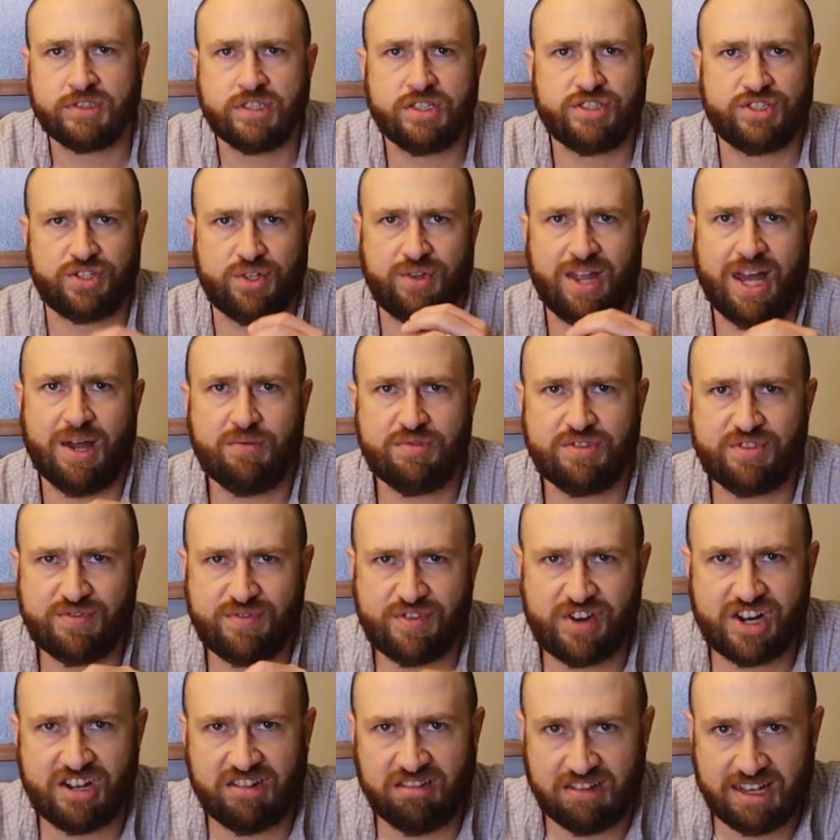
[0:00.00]
So that was a
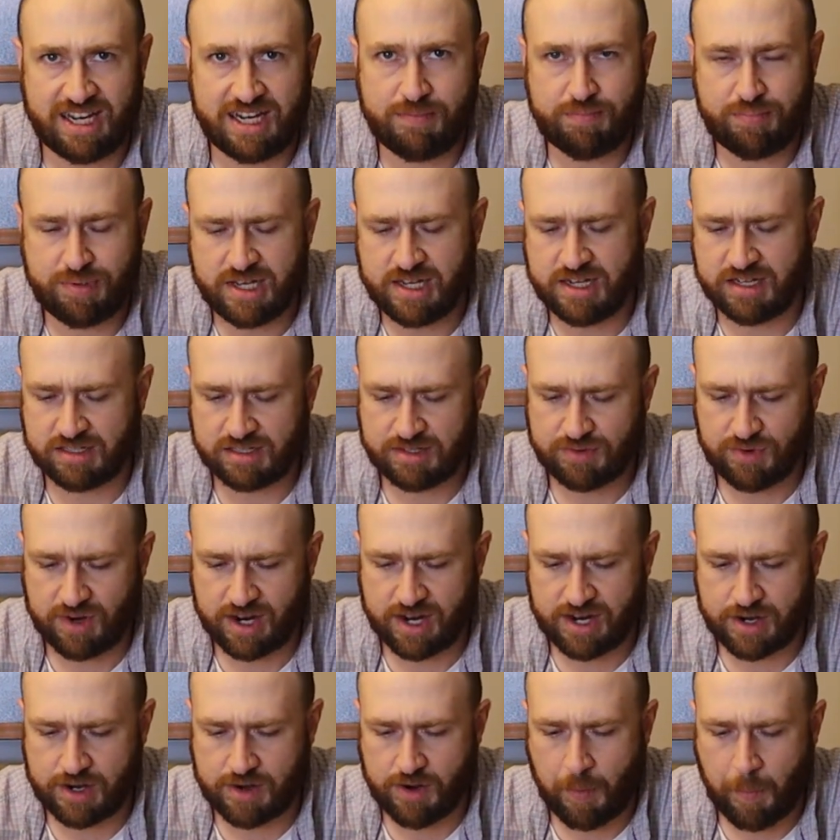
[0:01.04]
very lean piece
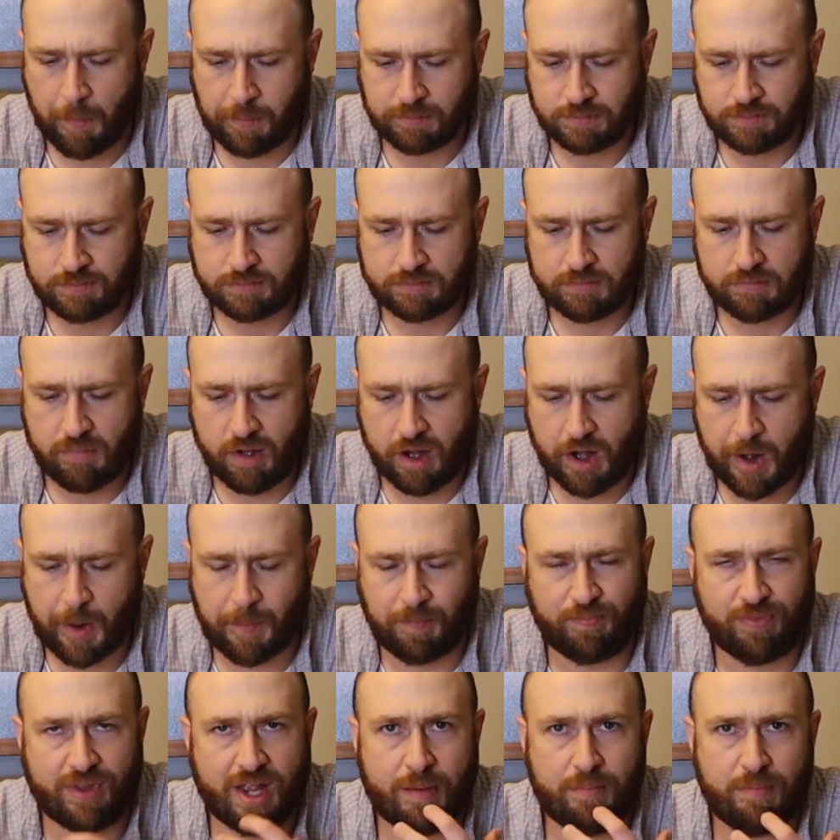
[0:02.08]
right here.
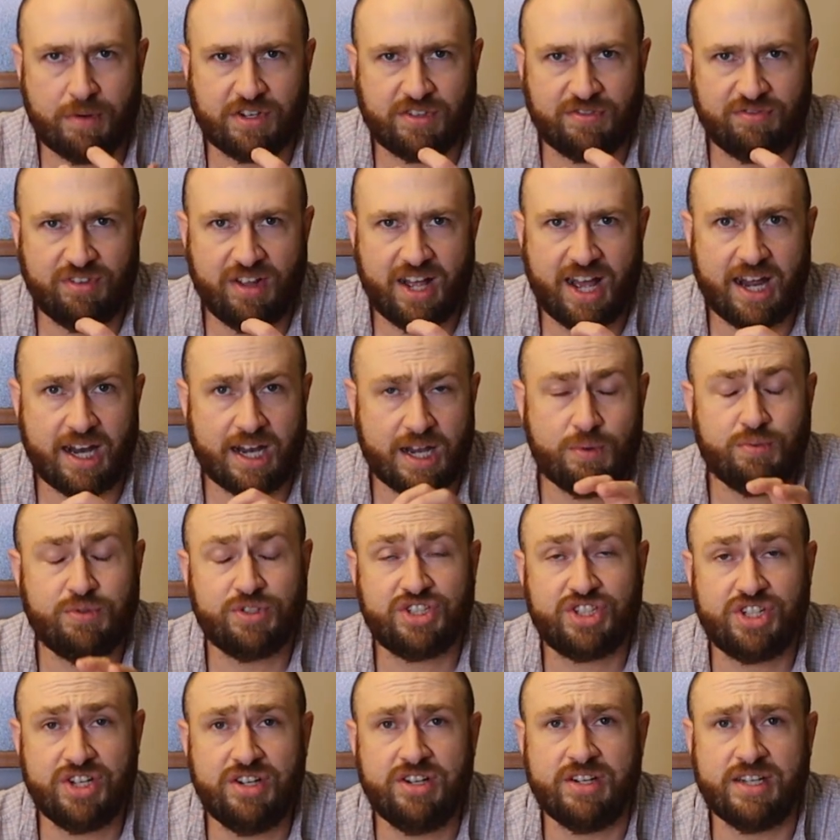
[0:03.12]
Not much fat. It was
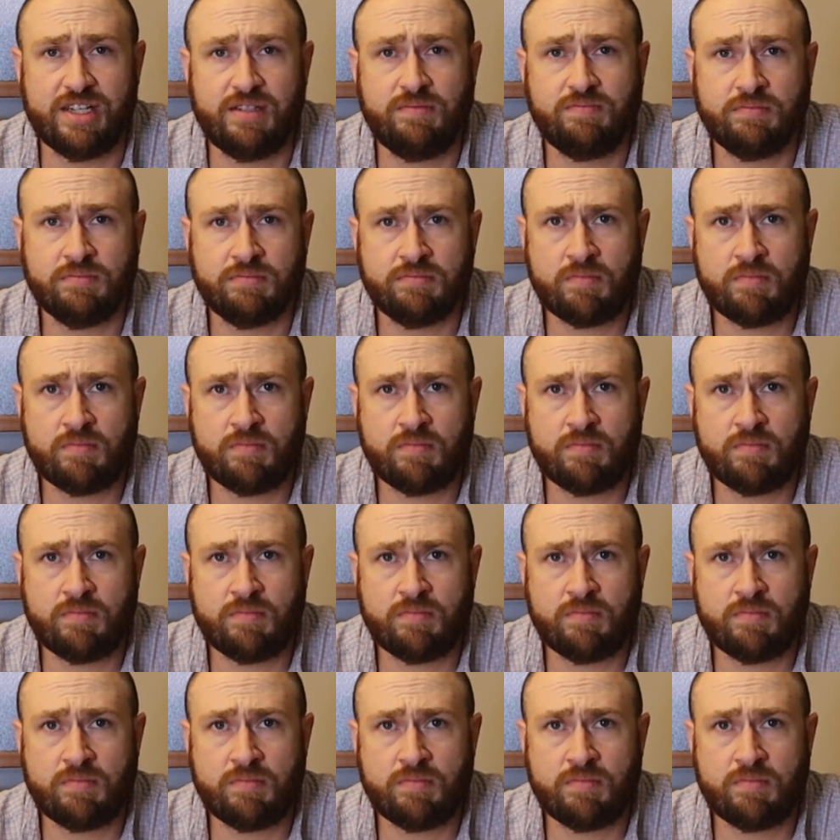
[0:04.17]
good.